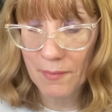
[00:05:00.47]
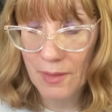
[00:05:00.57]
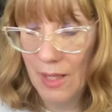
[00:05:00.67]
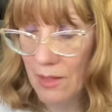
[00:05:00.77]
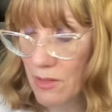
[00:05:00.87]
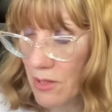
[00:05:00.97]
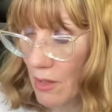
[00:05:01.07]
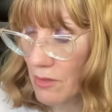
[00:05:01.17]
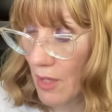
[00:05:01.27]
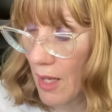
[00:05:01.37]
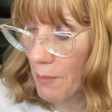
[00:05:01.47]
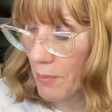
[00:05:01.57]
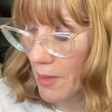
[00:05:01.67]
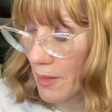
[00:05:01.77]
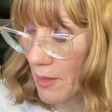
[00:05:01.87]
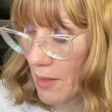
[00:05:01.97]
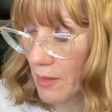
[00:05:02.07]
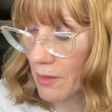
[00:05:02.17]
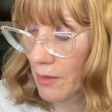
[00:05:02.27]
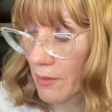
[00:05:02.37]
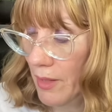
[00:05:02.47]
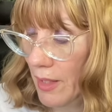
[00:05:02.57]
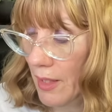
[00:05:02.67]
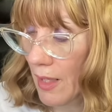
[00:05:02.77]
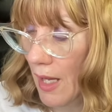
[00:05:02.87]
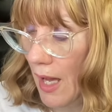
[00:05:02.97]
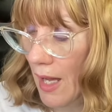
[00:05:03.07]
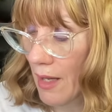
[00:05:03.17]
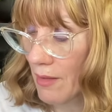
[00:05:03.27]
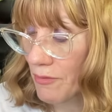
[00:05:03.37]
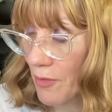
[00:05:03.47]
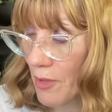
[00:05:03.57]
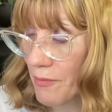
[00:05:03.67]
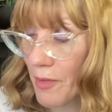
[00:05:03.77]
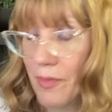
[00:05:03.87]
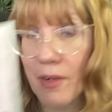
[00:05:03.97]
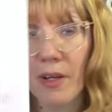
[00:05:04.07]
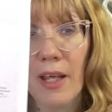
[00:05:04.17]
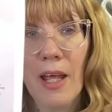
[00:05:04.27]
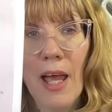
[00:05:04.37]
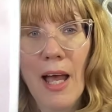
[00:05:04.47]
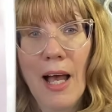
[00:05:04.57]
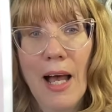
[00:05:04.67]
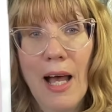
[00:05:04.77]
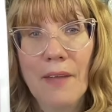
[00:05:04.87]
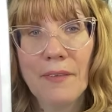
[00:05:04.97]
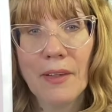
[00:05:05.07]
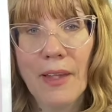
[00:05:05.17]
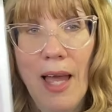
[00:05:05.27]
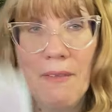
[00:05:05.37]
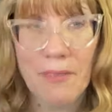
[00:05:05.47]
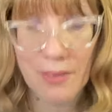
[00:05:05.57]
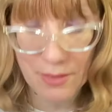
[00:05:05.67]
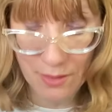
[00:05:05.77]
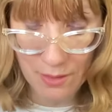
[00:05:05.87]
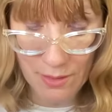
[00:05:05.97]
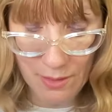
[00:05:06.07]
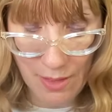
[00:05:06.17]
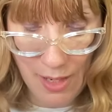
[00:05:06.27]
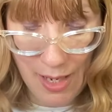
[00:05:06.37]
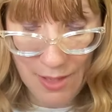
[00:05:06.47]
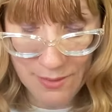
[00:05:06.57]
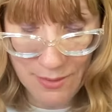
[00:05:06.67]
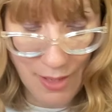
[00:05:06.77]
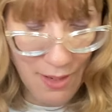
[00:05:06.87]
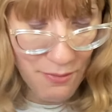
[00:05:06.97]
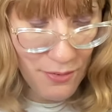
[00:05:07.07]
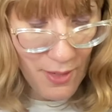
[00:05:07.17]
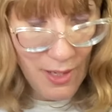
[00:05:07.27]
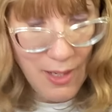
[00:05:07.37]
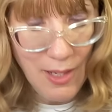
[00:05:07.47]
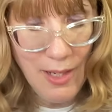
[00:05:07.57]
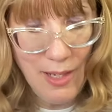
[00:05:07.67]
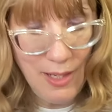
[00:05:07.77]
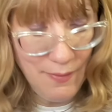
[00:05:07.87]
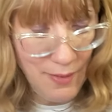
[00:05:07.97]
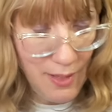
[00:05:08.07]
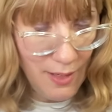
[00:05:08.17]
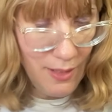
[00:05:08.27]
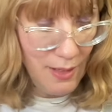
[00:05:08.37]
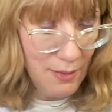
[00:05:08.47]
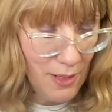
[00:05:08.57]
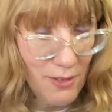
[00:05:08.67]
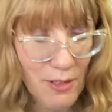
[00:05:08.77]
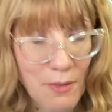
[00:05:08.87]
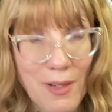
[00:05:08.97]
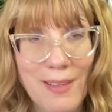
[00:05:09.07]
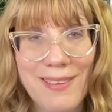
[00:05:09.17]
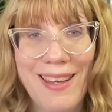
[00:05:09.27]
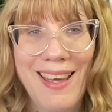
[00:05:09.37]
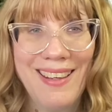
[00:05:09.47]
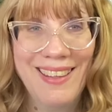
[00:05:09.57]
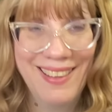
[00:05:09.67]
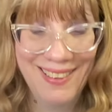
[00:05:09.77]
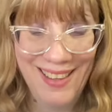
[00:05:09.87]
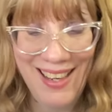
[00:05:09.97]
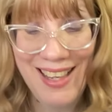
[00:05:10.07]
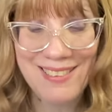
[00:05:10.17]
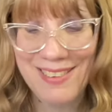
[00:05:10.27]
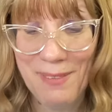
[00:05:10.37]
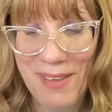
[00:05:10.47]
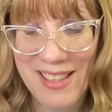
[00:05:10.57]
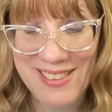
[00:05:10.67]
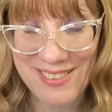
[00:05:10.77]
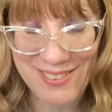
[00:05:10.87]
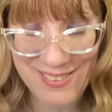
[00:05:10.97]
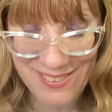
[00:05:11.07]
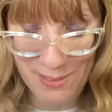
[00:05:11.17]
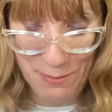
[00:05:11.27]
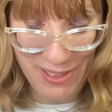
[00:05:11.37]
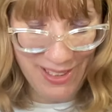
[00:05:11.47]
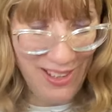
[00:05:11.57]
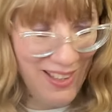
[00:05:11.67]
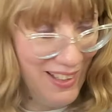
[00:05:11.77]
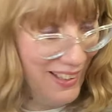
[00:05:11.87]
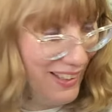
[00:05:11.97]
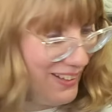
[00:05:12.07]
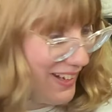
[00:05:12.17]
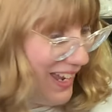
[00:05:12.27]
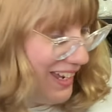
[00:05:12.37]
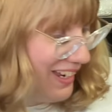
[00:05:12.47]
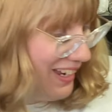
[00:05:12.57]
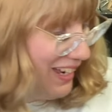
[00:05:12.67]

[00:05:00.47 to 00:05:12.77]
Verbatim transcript: ten shows up, including uh, four for thirty on the lavender uh, stuff. And then I can show you what else I got in here. I got so much. This is just a big haul. Okay.